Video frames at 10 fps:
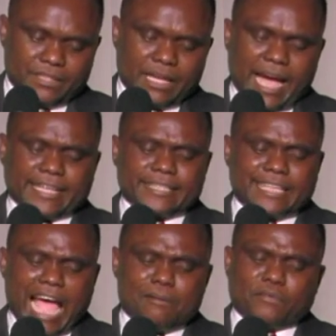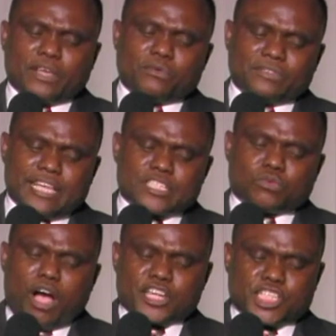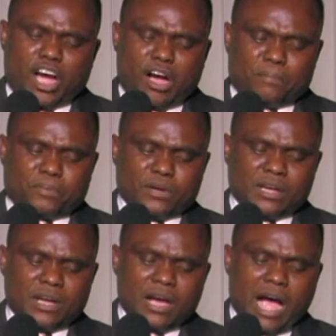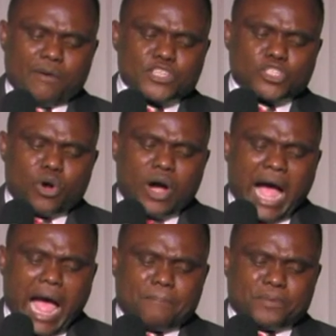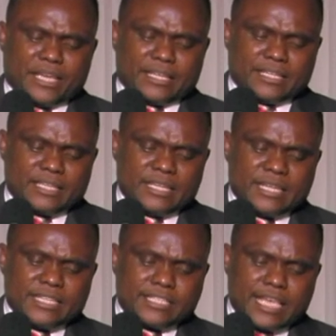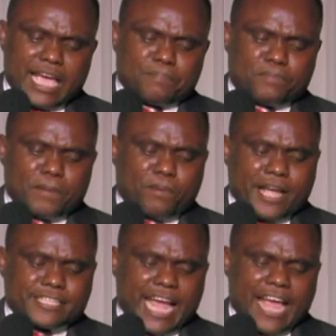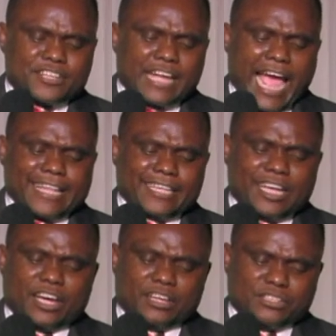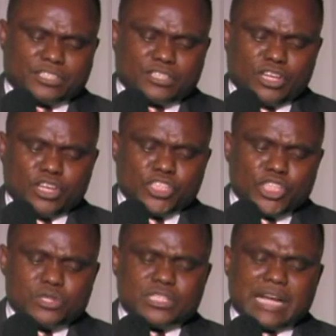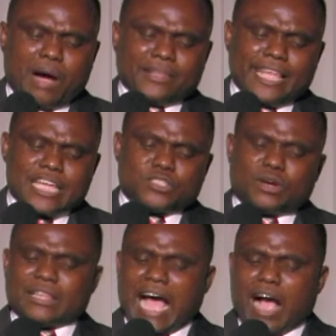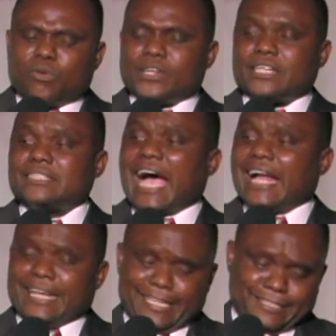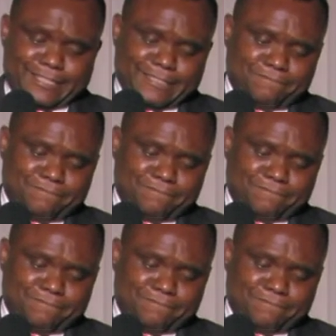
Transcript: At the time of this workshop, I was so happy seeing people exchanging ideas using our national language and dialect.